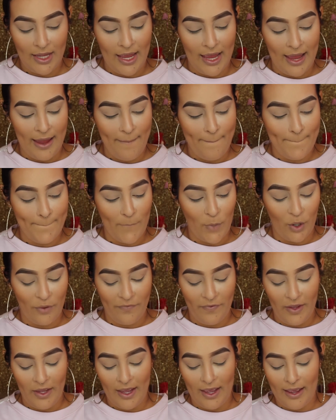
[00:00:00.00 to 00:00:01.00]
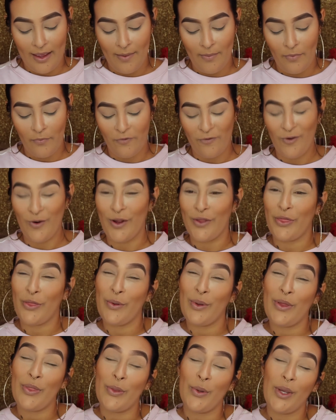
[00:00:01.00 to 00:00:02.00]
a Morphe
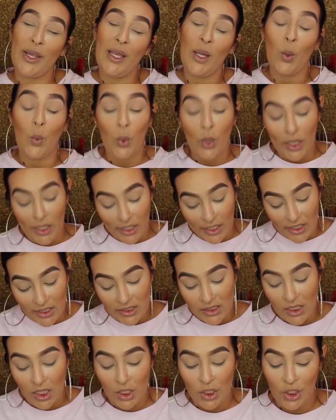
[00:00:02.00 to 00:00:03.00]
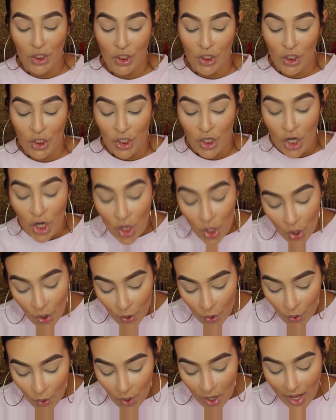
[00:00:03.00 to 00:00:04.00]
M433. What is
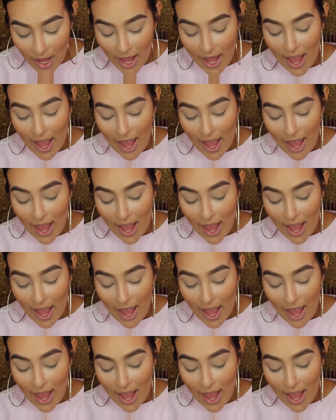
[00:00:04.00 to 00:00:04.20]
new?